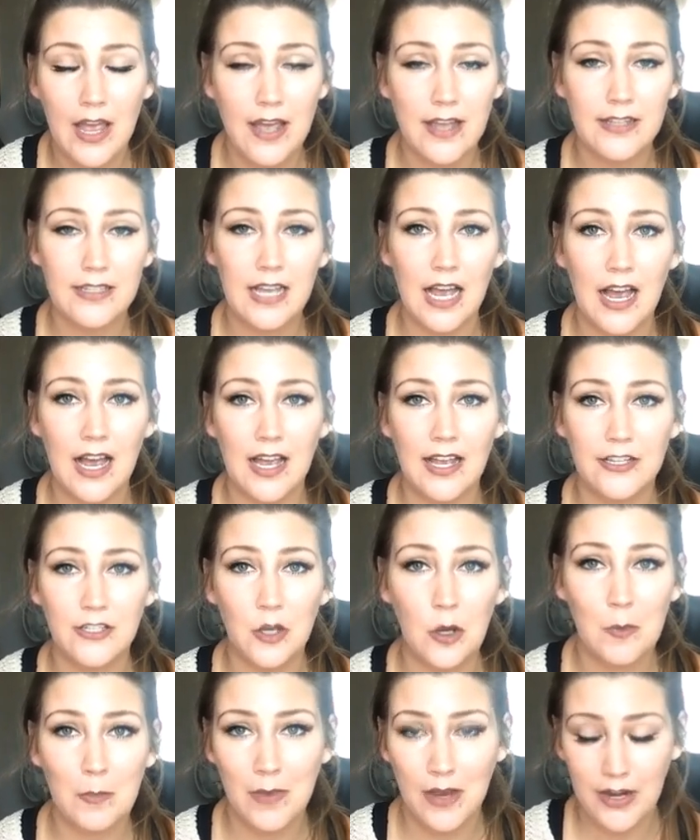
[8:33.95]
and I
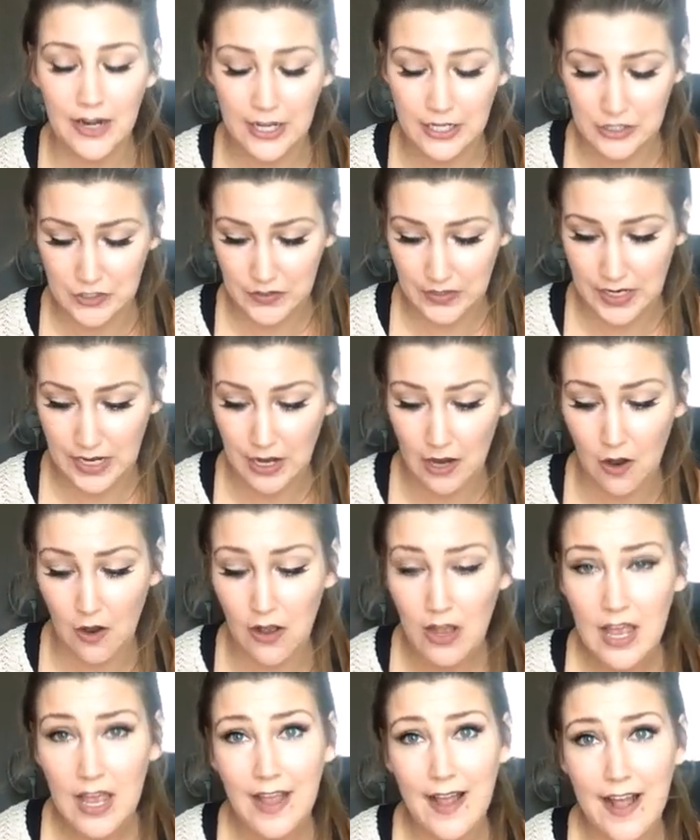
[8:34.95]
don't mind answering at
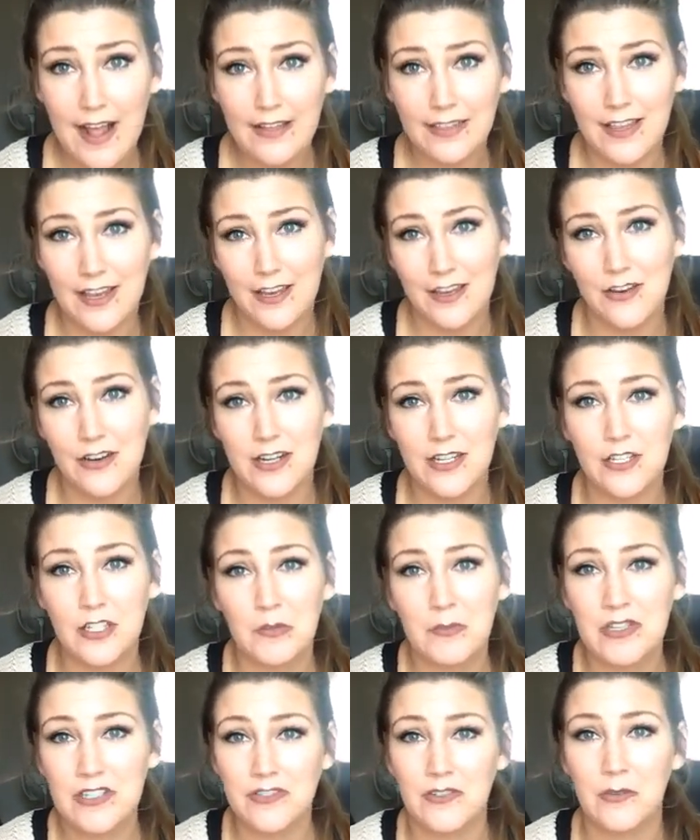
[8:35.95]
all. And thank you guys
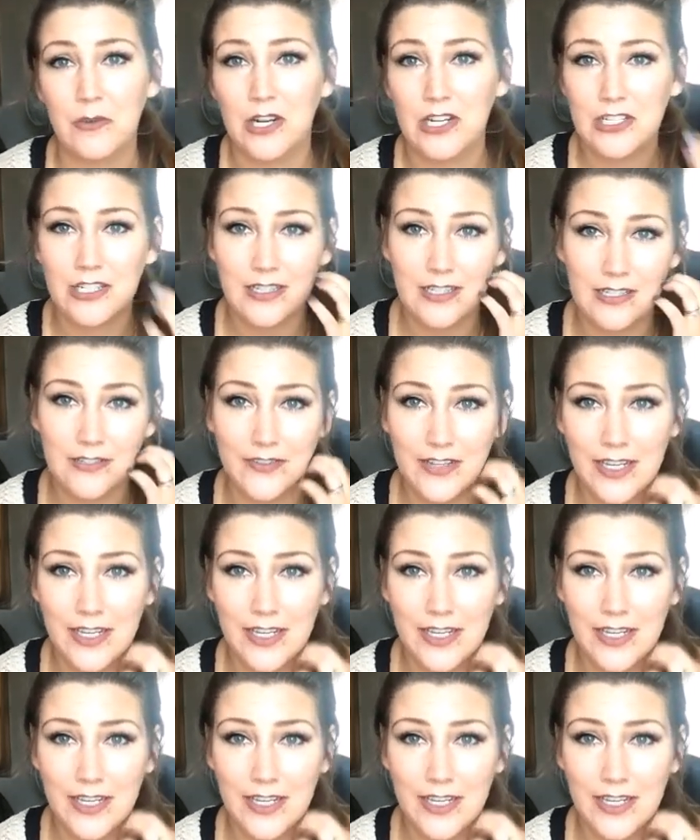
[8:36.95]
so much for watching these